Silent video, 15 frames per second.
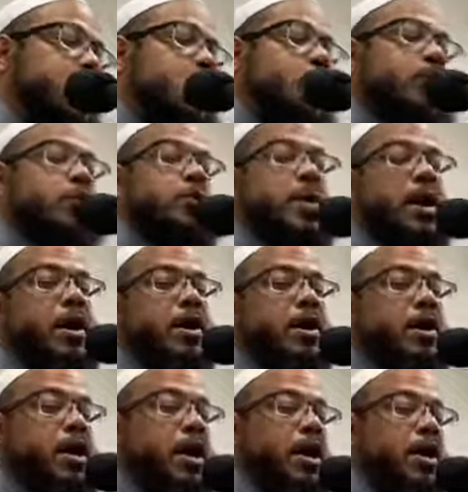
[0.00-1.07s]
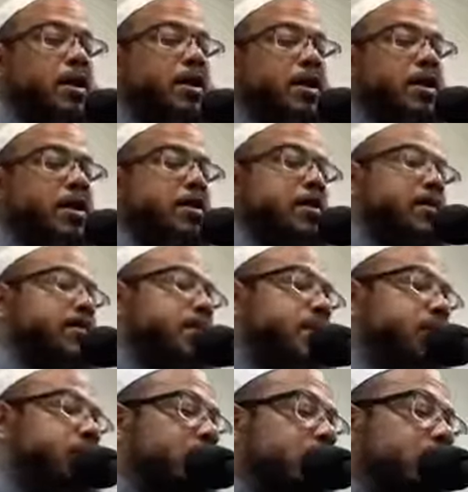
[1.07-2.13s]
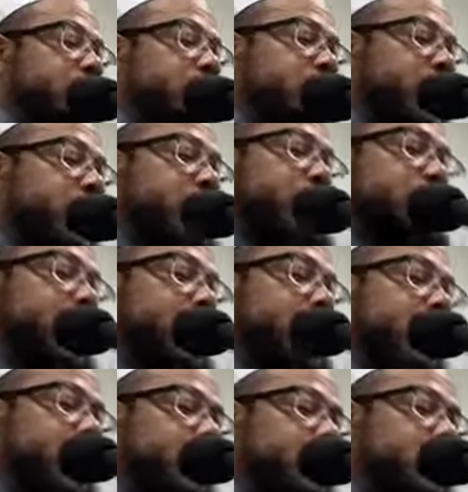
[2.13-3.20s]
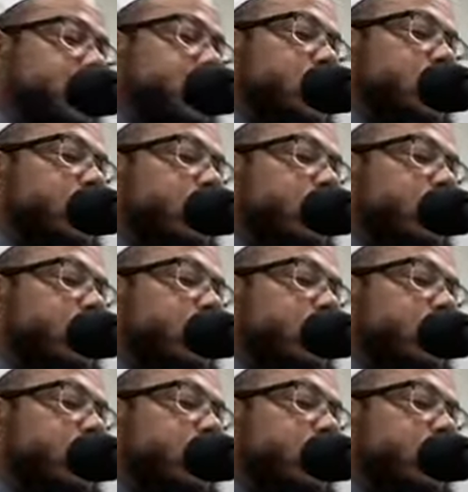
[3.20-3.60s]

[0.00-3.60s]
ordered by Allah, the sins of his face drop out with the